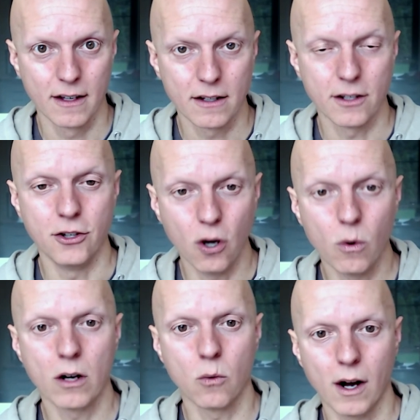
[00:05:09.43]
No
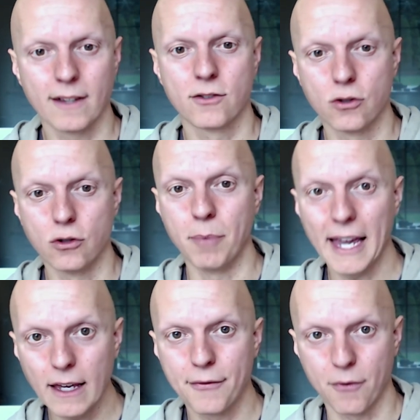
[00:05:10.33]
one wants to
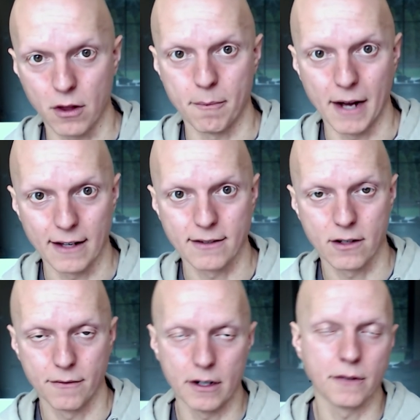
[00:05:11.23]
pay for the best.
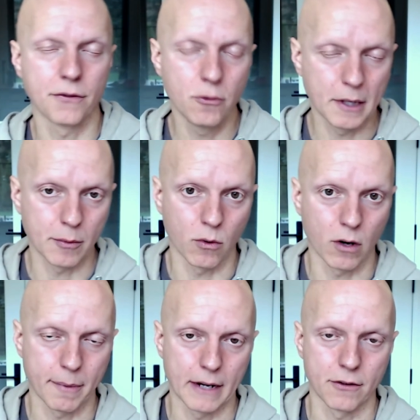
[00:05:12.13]
Very few people want
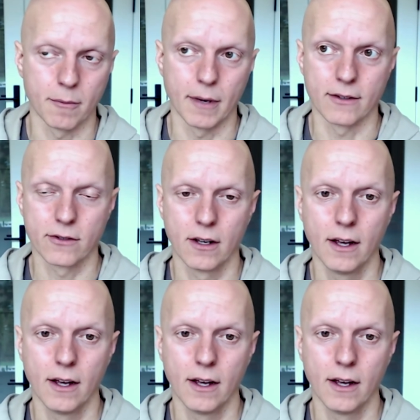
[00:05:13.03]
to pay for the best.